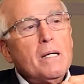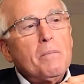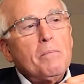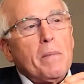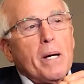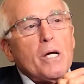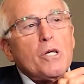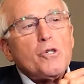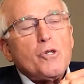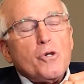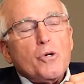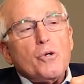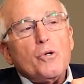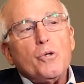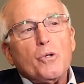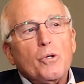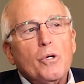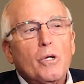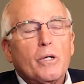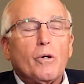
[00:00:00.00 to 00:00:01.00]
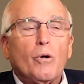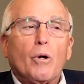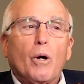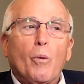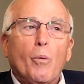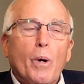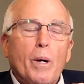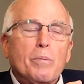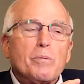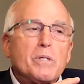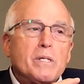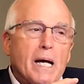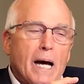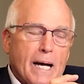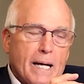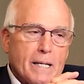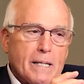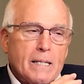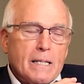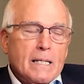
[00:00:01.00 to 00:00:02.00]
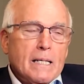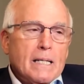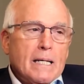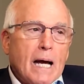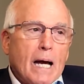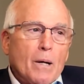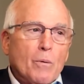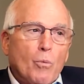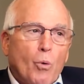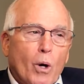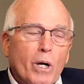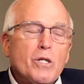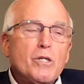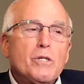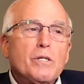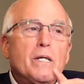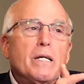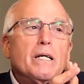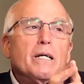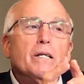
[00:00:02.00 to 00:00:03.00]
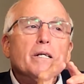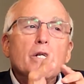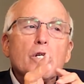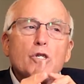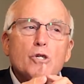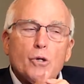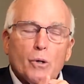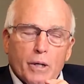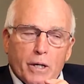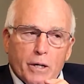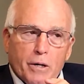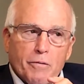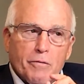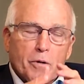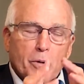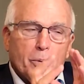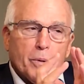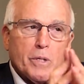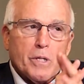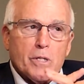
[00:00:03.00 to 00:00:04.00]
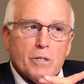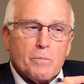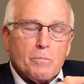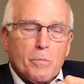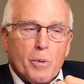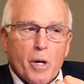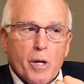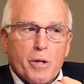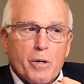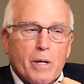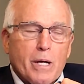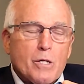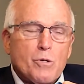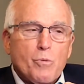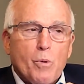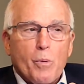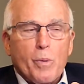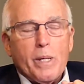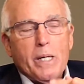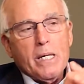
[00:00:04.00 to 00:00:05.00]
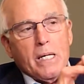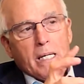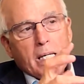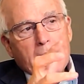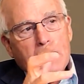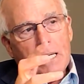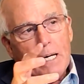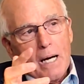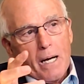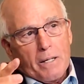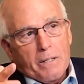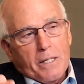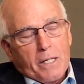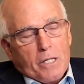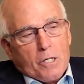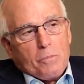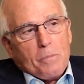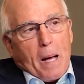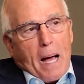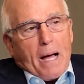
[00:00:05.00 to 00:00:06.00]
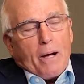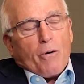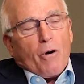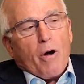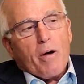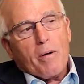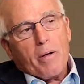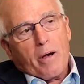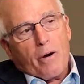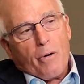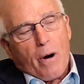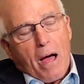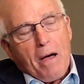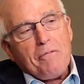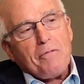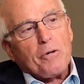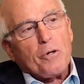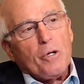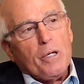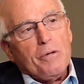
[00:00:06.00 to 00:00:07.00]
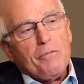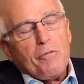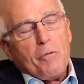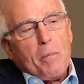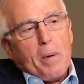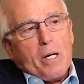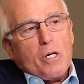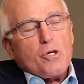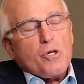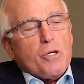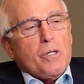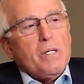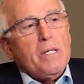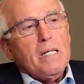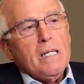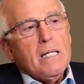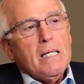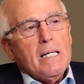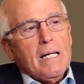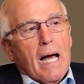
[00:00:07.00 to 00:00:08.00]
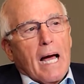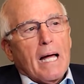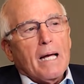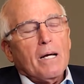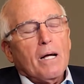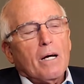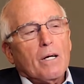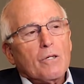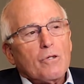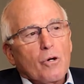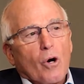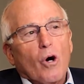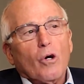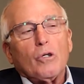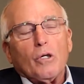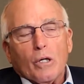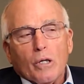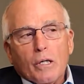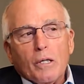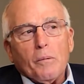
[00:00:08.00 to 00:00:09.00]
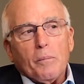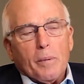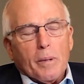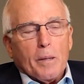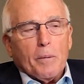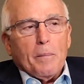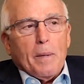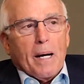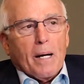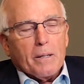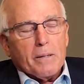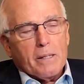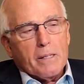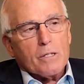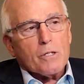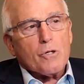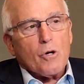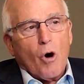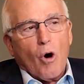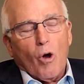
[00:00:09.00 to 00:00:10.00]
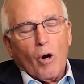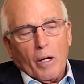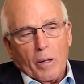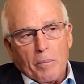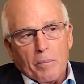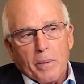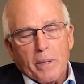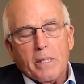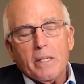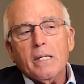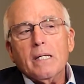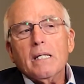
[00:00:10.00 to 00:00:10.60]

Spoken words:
make sure you look on our website and watch the initial interview with this brother. That's where we did his biographical information and talked a little bit about his calling. But